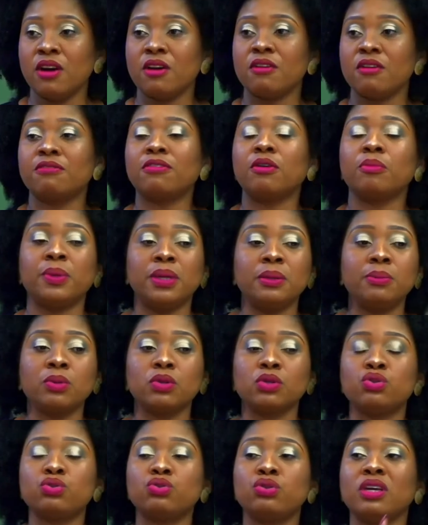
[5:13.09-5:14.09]
for people
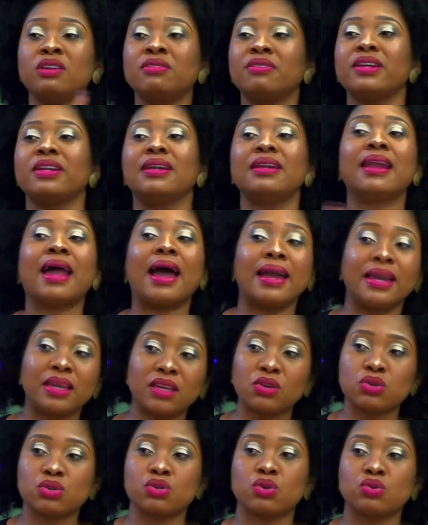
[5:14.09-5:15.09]
to even
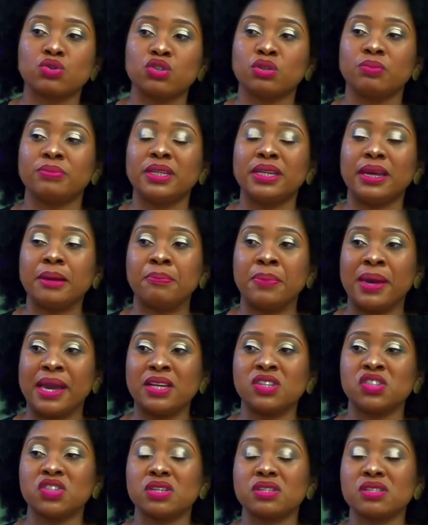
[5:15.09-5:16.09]
like your social media
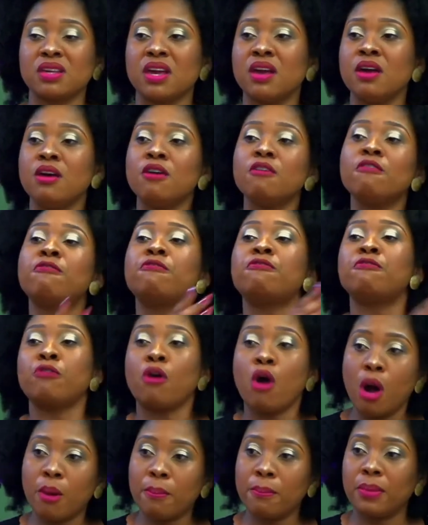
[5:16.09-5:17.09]
pages
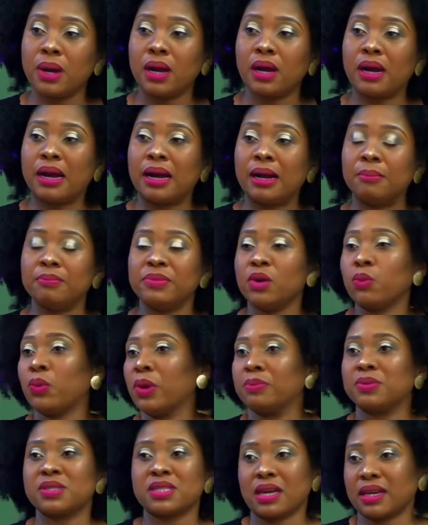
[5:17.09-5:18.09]
from the
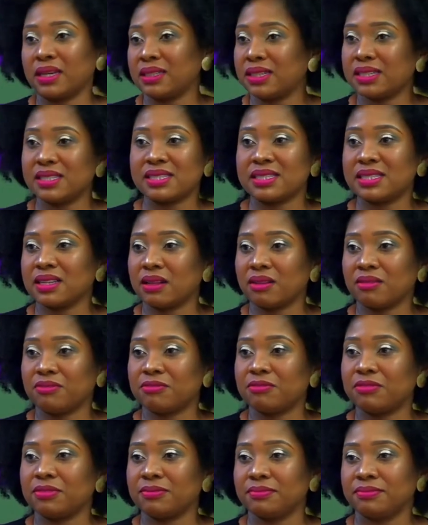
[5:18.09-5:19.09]
website
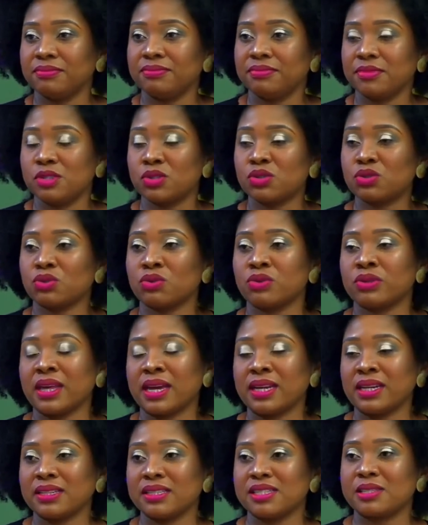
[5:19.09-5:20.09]
itself. So
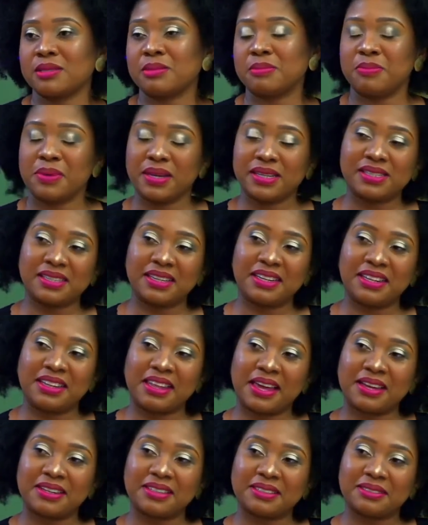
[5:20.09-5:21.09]
that is basically
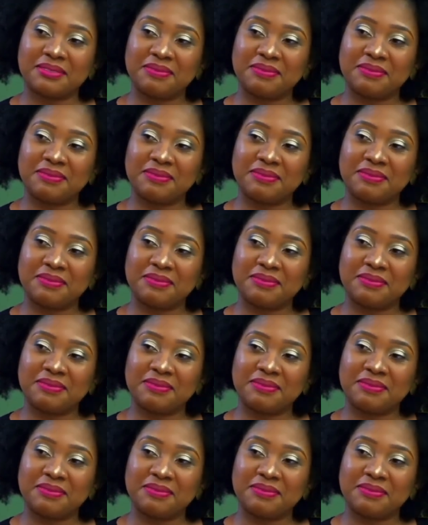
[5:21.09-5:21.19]
that.